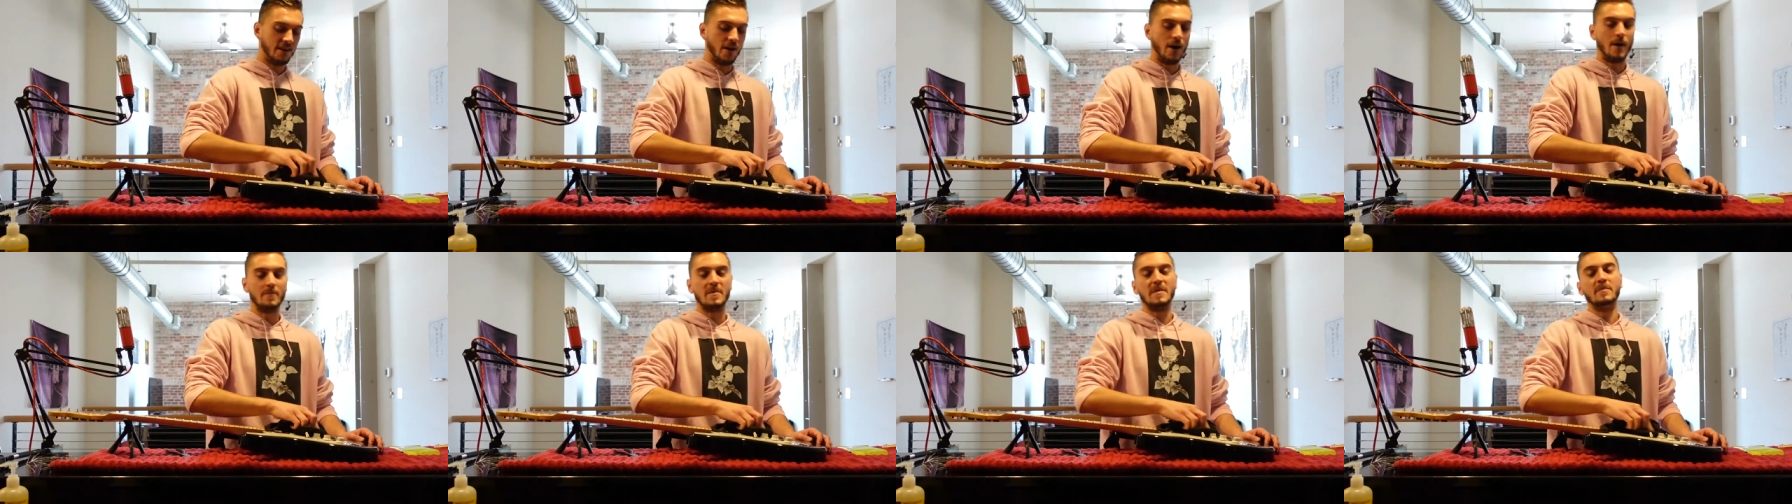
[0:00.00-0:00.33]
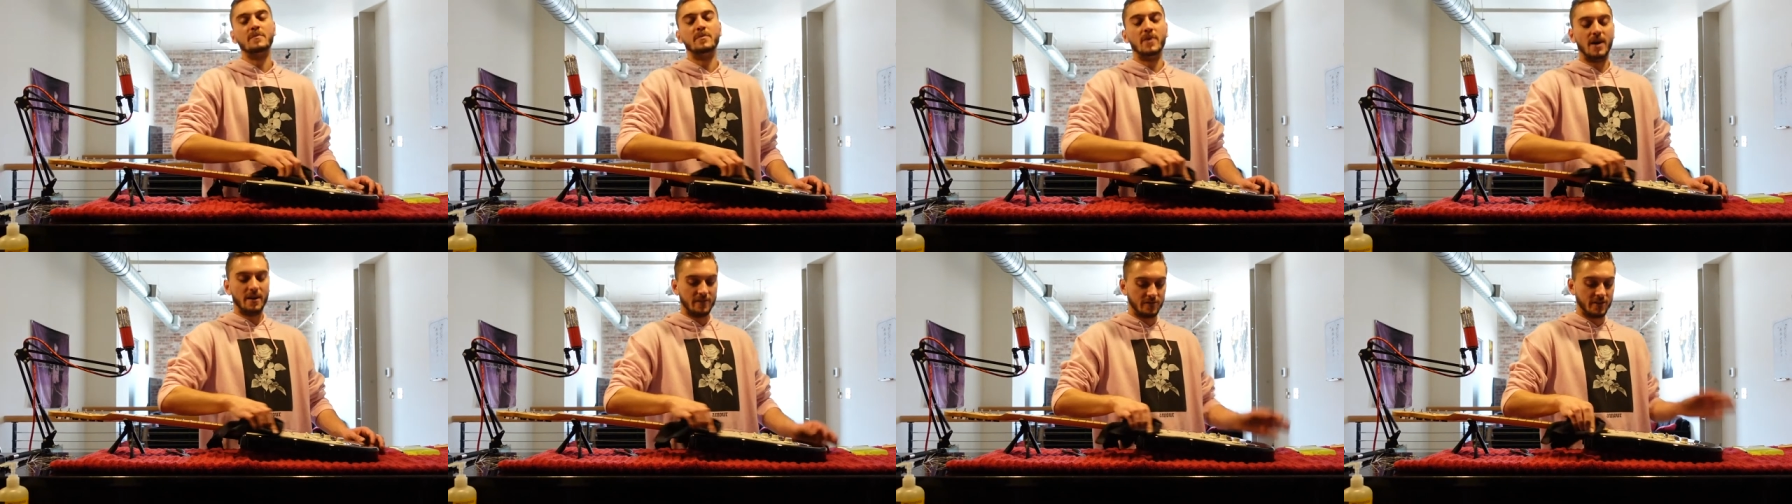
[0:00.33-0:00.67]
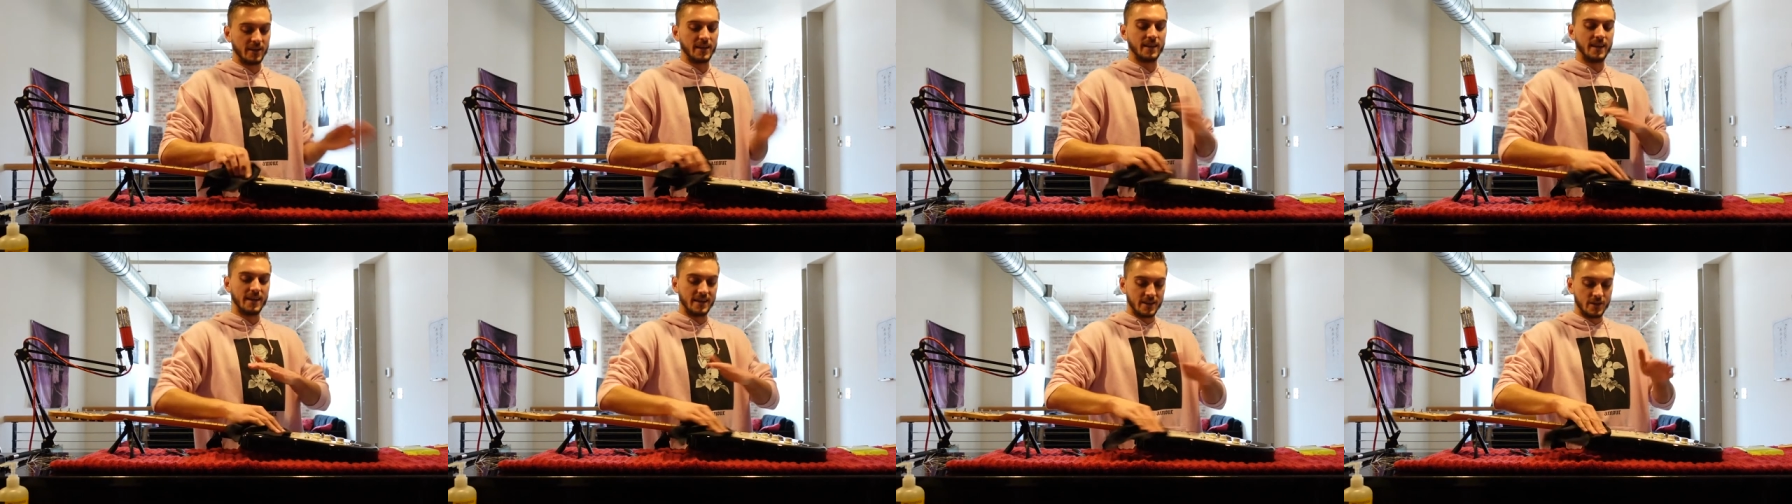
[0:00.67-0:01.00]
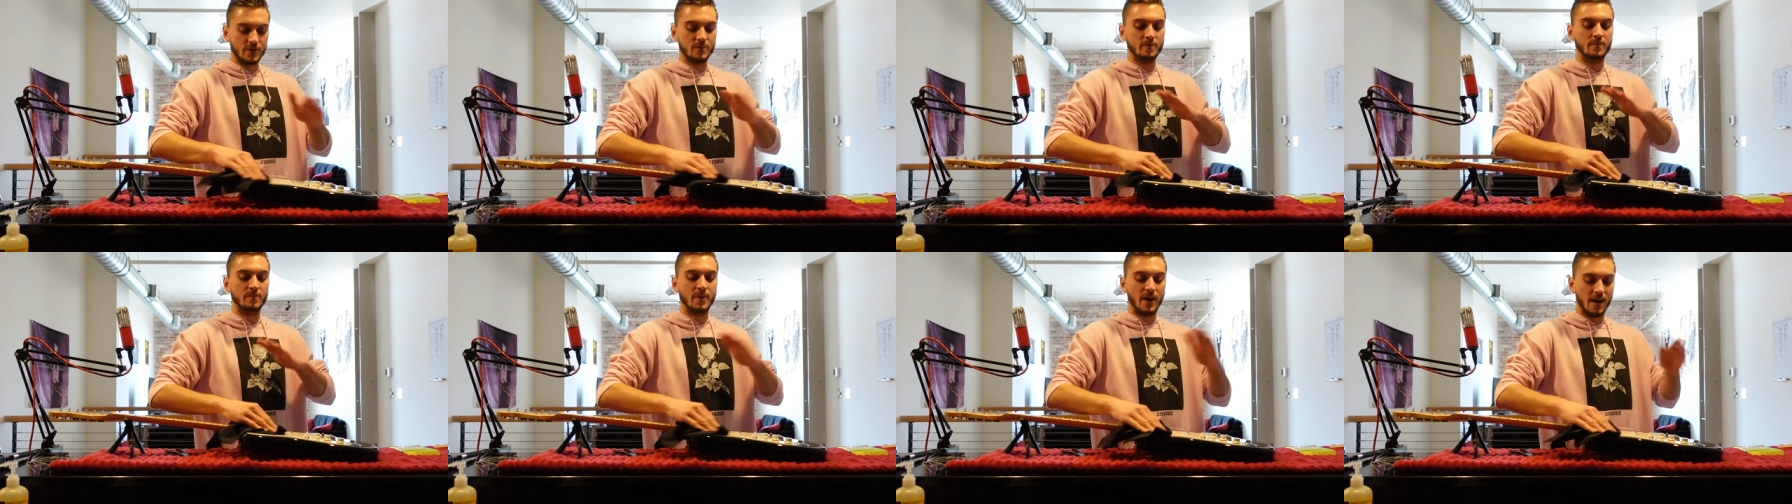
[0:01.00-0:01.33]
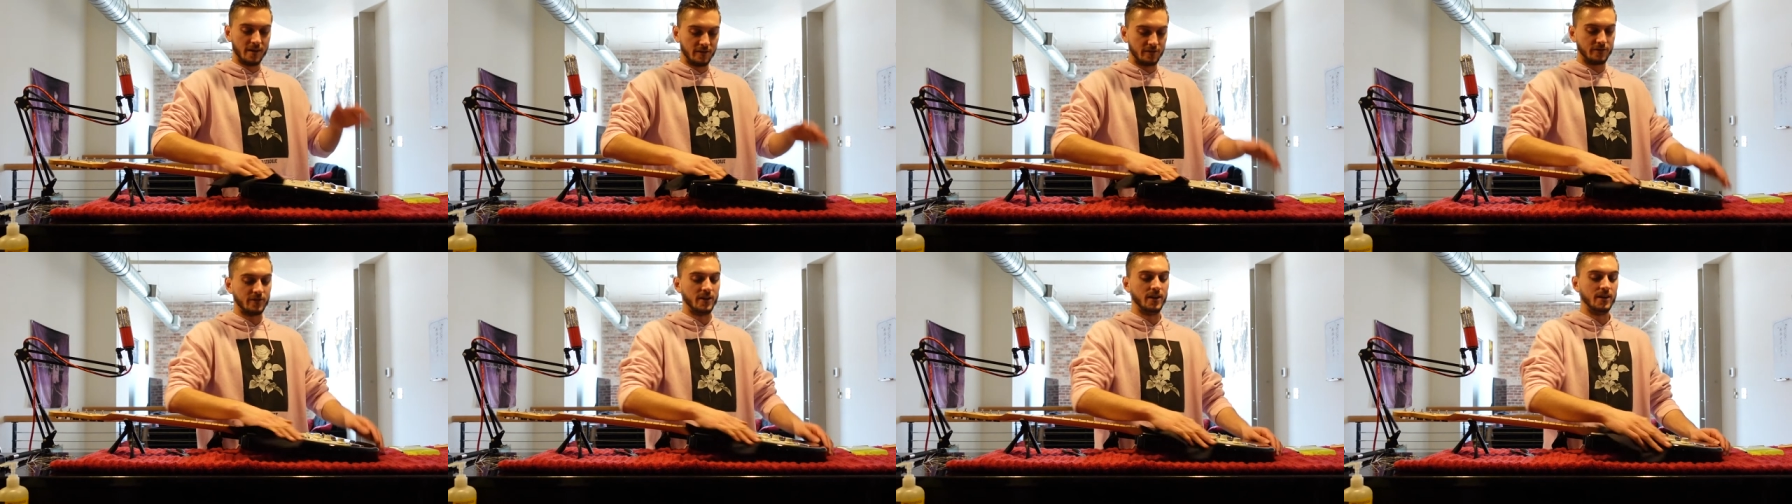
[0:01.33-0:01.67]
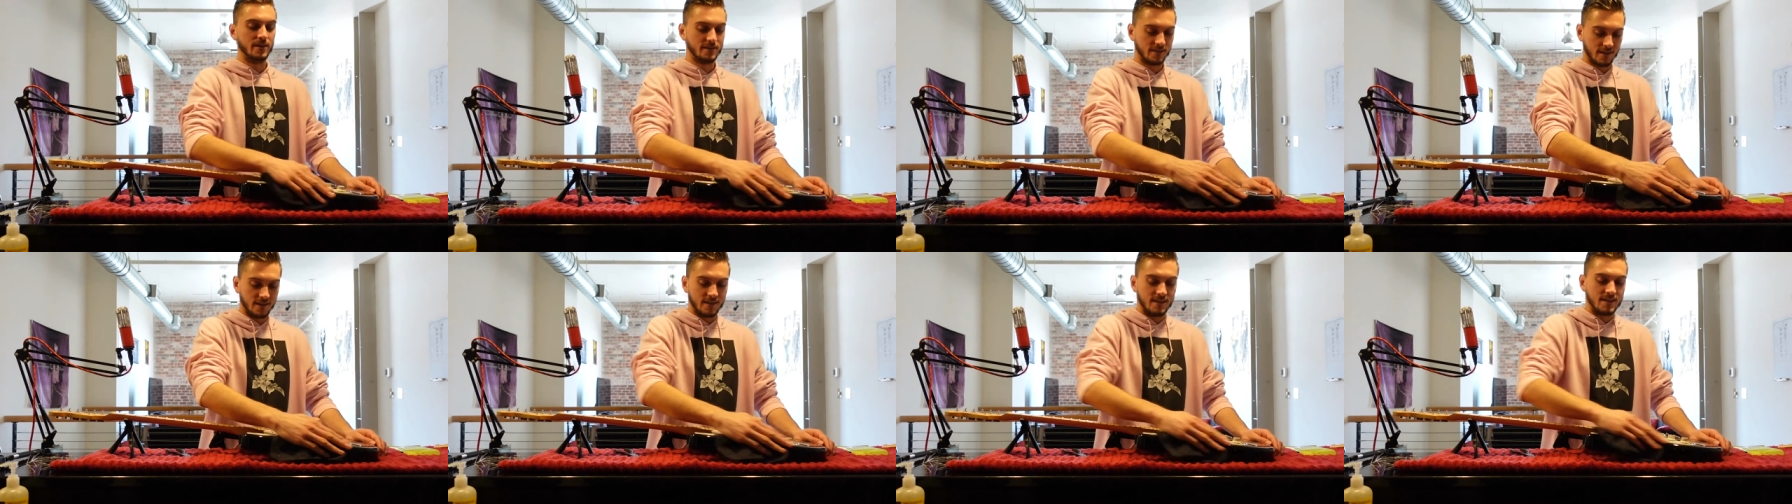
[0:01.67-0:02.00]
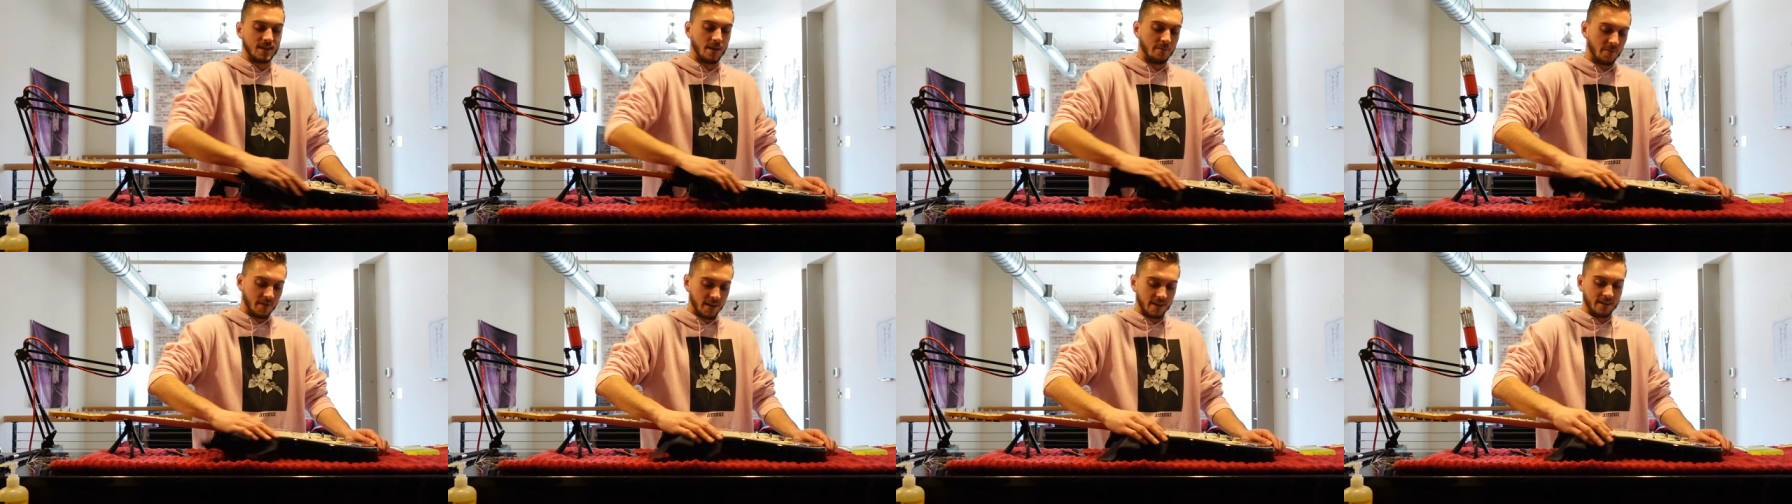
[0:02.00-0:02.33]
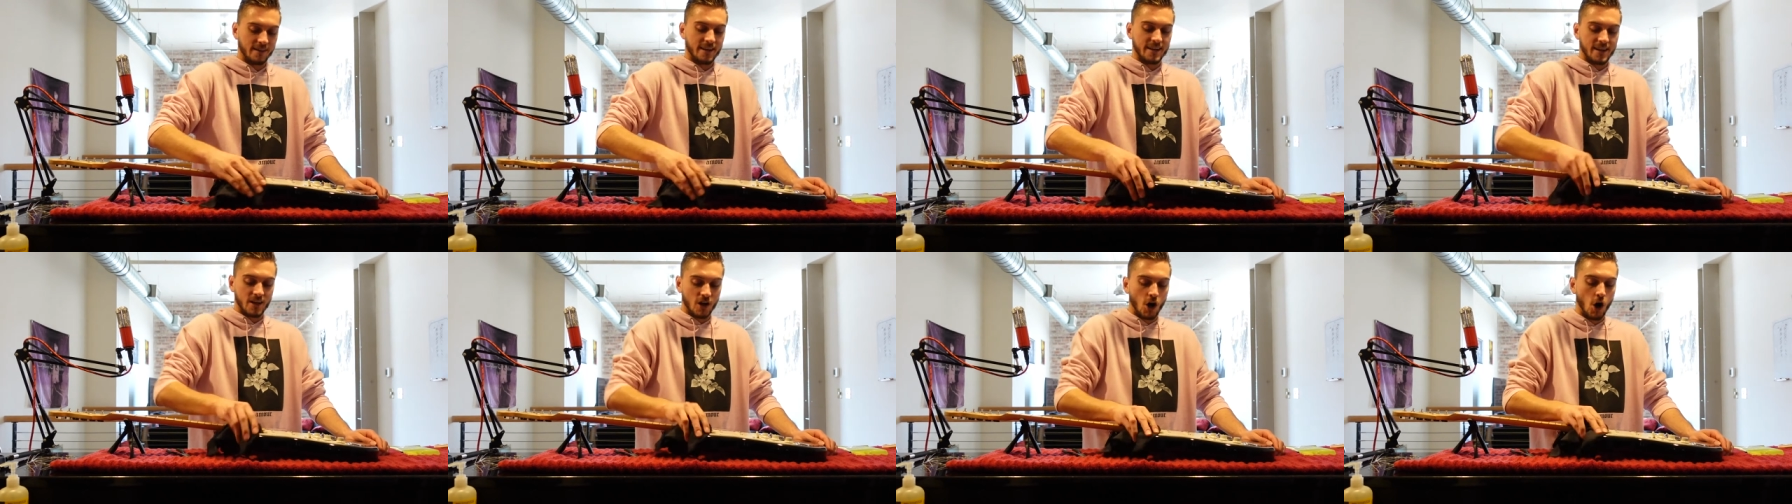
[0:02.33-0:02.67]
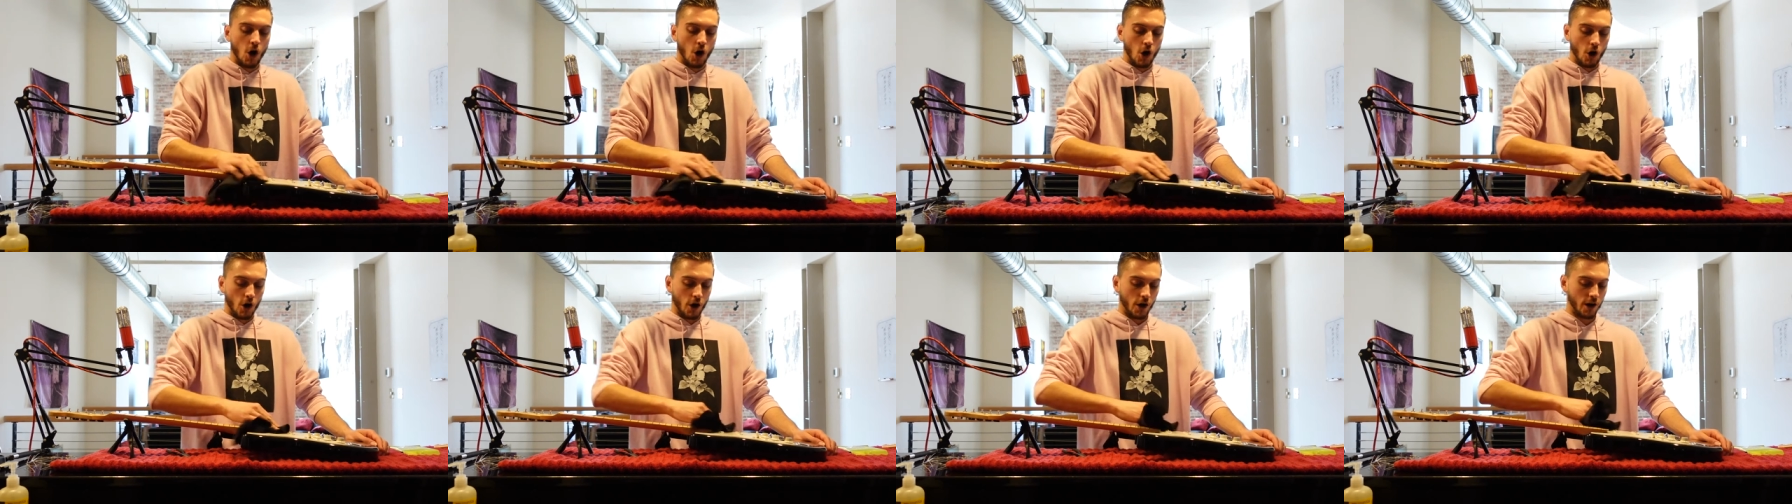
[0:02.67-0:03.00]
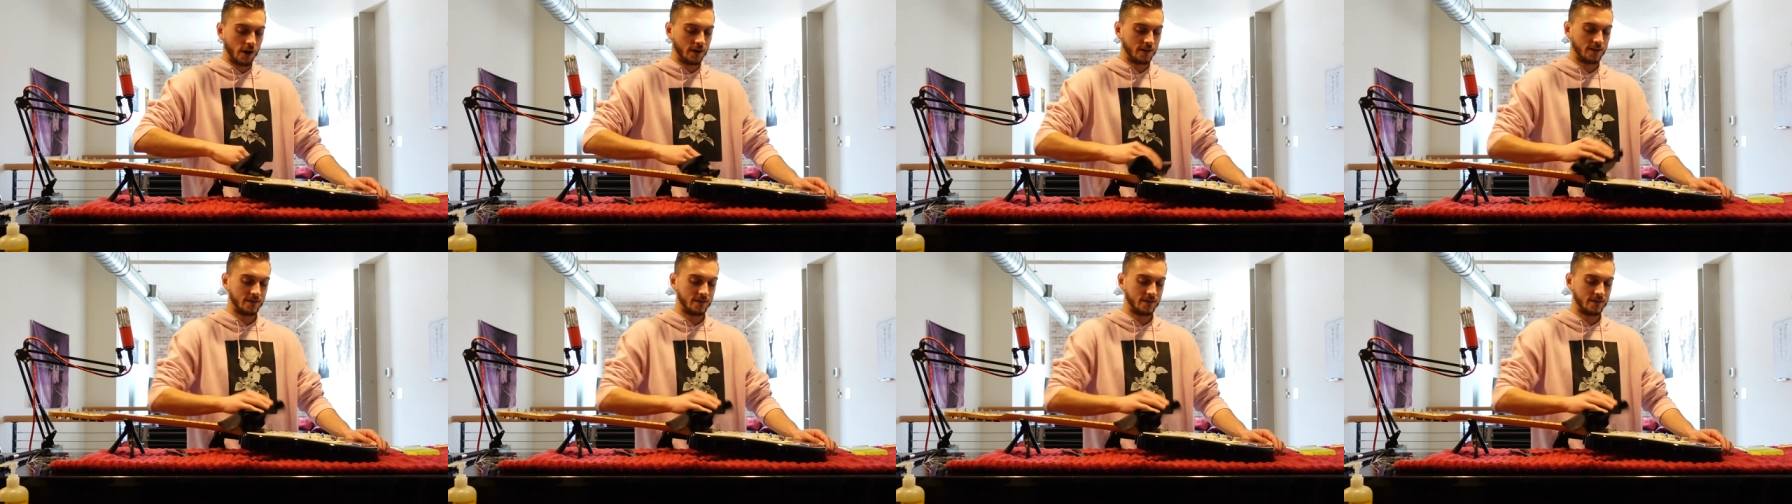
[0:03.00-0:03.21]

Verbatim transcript: No, I mean buff it like you buff something, like a car,